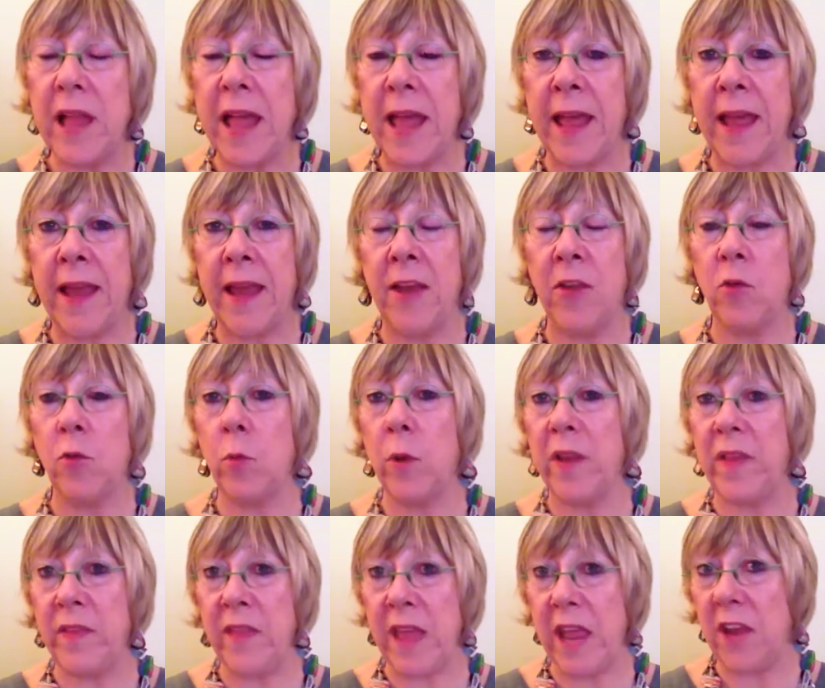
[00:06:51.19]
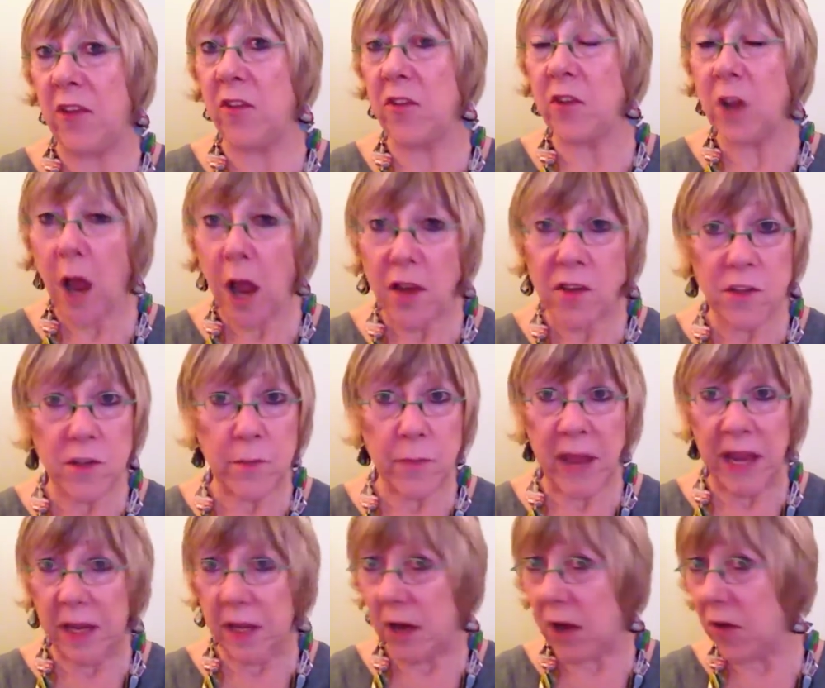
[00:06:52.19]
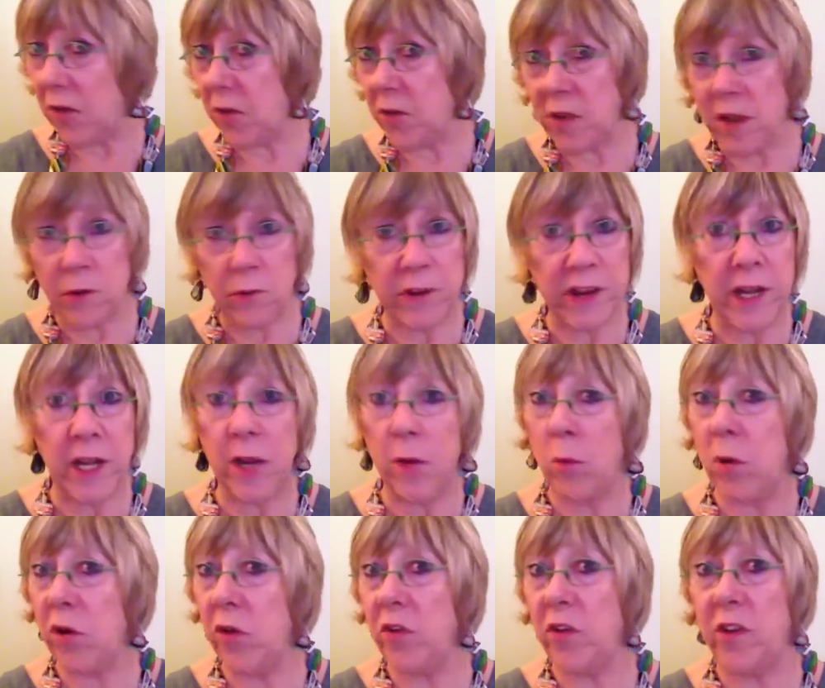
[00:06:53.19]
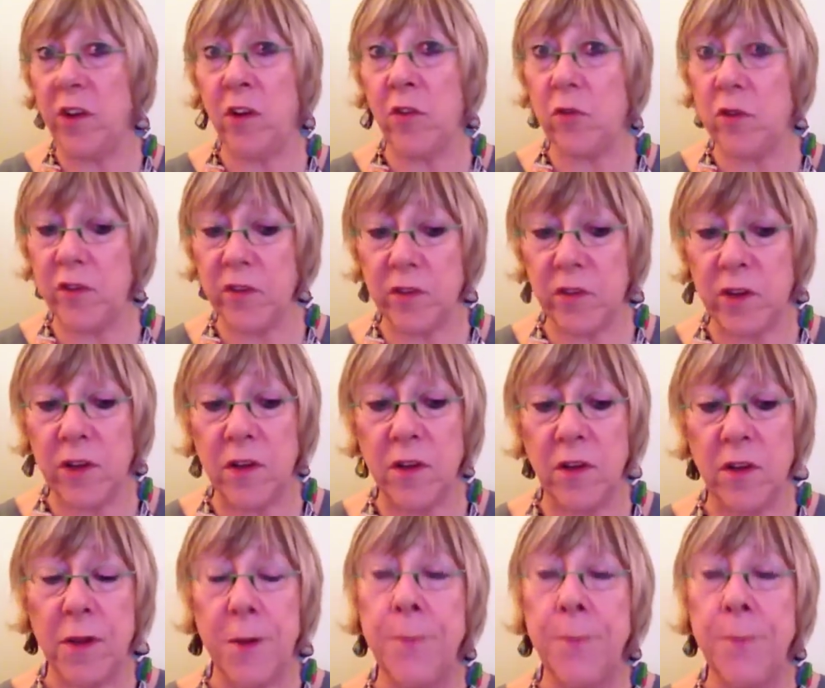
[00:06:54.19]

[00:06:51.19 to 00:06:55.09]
and when they started my class, they really weren't interested.